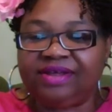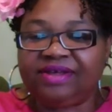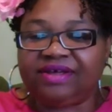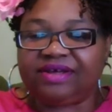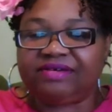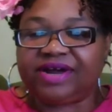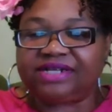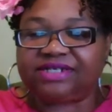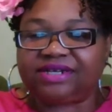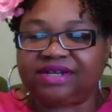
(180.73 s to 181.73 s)

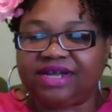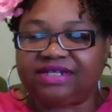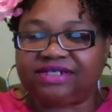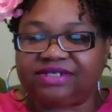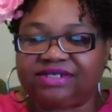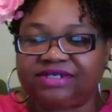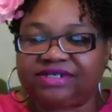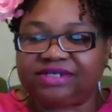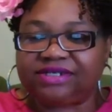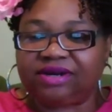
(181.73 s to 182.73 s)

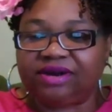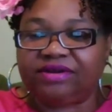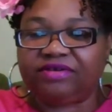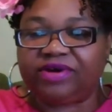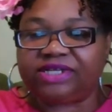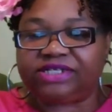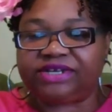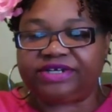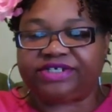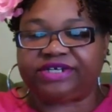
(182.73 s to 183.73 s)
Congratulations. You're on your way to
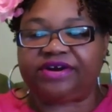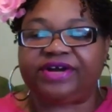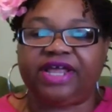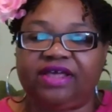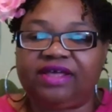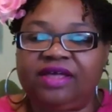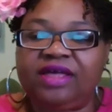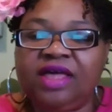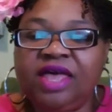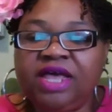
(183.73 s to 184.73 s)
your journey.
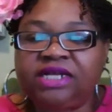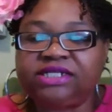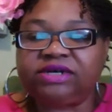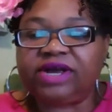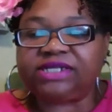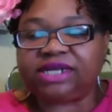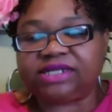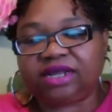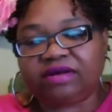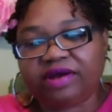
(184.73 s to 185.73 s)
Tori says,
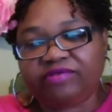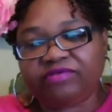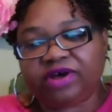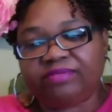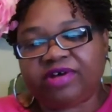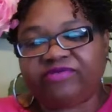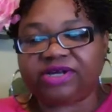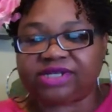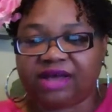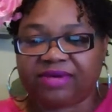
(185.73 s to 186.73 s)
Hello, everyone. My
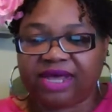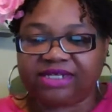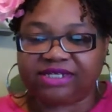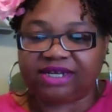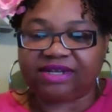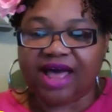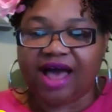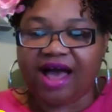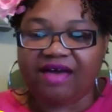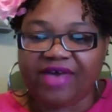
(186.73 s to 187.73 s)
first time catching it
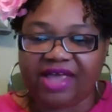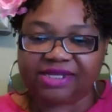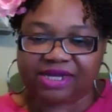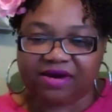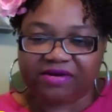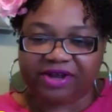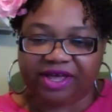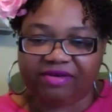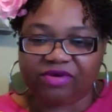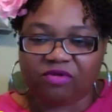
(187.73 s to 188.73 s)
live. Hey,
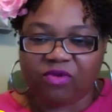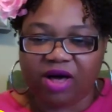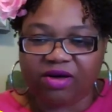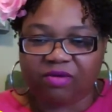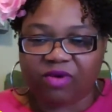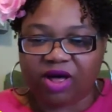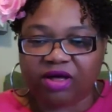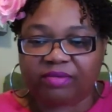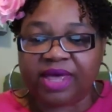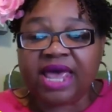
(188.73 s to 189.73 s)
Tori. Well, welcome,
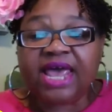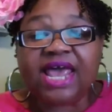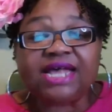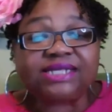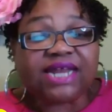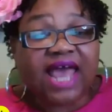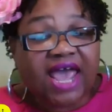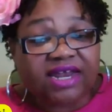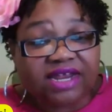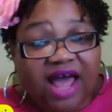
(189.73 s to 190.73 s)
welcome. Is it
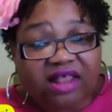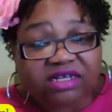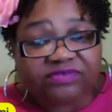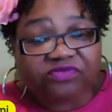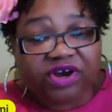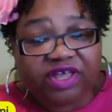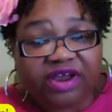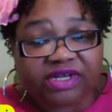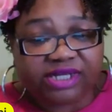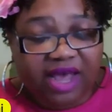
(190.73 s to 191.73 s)
$80 for a
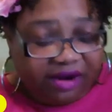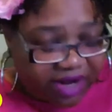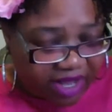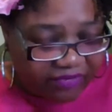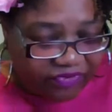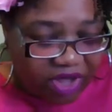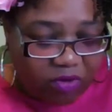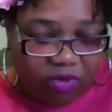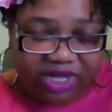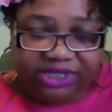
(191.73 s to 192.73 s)
year, Tara? If so,
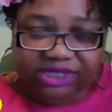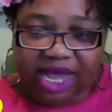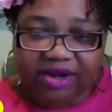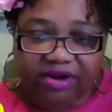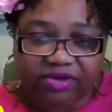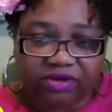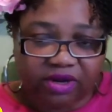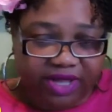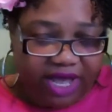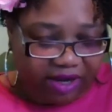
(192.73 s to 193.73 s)
what state are you
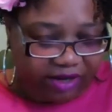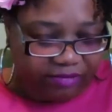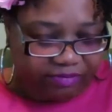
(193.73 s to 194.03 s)
located?